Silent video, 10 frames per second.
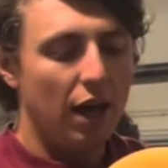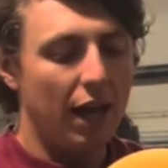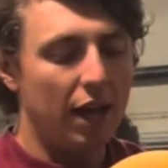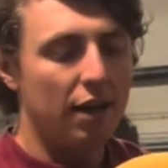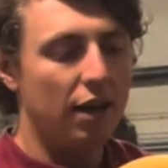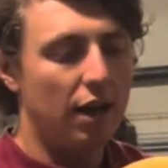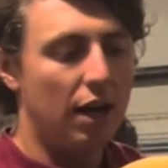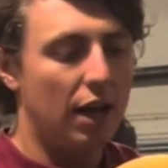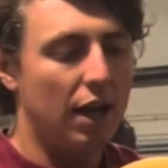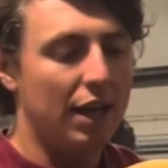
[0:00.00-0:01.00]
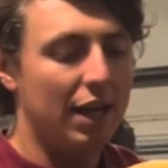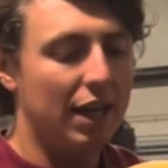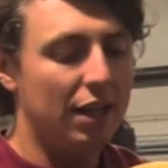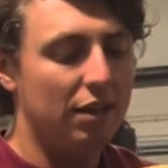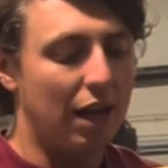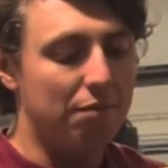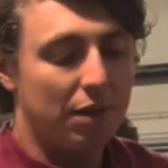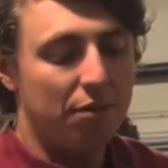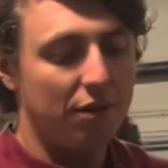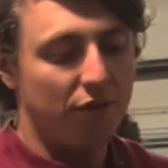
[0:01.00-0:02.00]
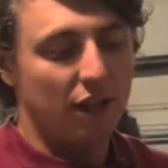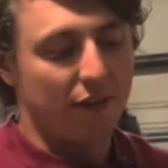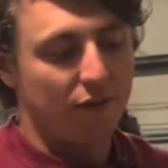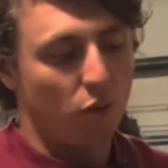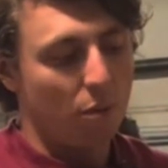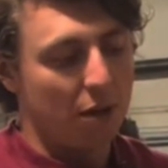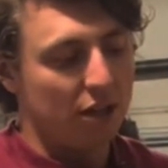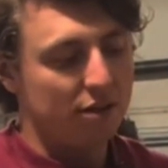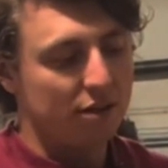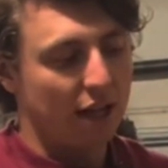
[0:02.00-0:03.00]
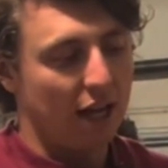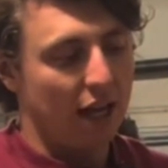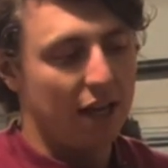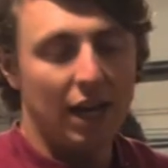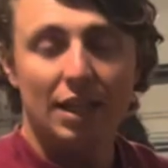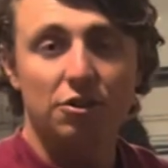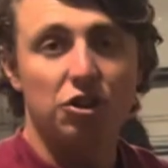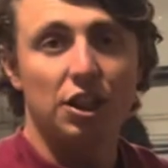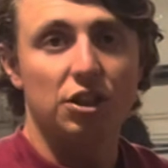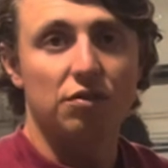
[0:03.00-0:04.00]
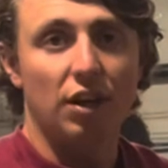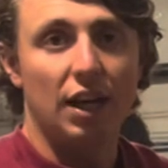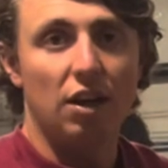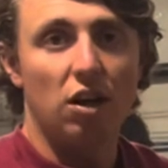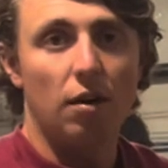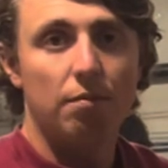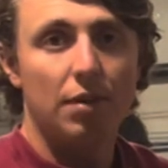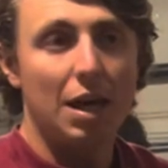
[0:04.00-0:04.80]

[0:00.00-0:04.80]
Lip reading: And I played with it for like 4 months, and it hasn't changed its flight at all.